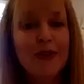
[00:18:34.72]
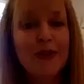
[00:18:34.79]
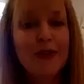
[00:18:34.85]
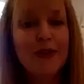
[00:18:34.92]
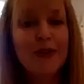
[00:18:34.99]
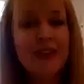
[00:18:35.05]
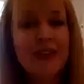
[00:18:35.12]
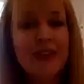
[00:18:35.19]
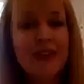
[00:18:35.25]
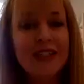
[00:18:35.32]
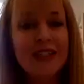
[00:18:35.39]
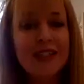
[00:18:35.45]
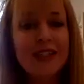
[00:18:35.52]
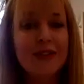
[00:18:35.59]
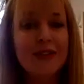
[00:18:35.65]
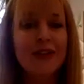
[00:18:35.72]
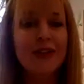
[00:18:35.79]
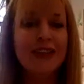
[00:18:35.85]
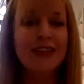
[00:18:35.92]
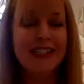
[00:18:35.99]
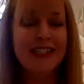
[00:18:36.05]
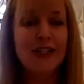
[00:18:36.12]
is underneath the city
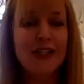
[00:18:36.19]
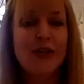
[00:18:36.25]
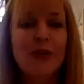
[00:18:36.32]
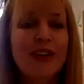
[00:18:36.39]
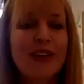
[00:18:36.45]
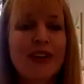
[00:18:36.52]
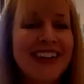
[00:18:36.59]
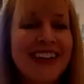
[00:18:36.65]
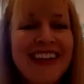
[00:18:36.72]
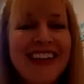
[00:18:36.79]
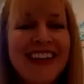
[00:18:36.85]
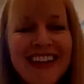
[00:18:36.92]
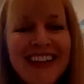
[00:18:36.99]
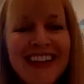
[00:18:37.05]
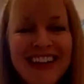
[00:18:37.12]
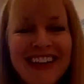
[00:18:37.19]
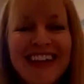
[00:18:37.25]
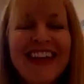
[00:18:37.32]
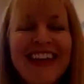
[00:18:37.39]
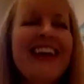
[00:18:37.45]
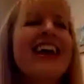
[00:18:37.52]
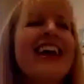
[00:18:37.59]
too.
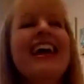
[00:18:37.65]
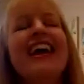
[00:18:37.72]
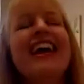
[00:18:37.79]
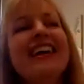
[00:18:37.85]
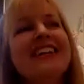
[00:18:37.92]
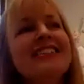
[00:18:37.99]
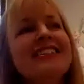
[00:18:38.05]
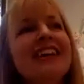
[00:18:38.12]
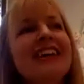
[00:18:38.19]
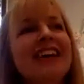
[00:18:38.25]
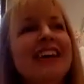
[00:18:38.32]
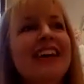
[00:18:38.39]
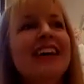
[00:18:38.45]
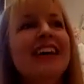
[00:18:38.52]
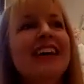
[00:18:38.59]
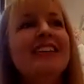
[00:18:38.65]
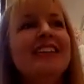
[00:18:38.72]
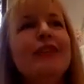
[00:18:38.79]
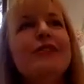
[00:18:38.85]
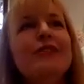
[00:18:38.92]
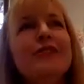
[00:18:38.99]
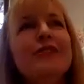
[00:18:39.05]
And
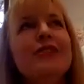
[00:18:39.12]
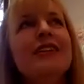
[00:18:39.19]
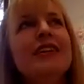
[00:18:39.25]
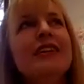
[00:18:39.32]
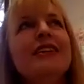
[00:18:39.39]
another thing